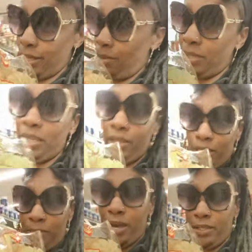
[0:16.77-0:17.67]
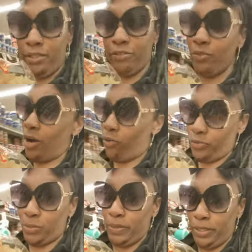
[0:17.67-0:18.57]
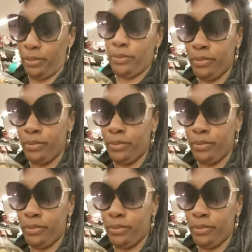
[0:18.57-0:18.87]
And I'm getting hell out of here before I overspend.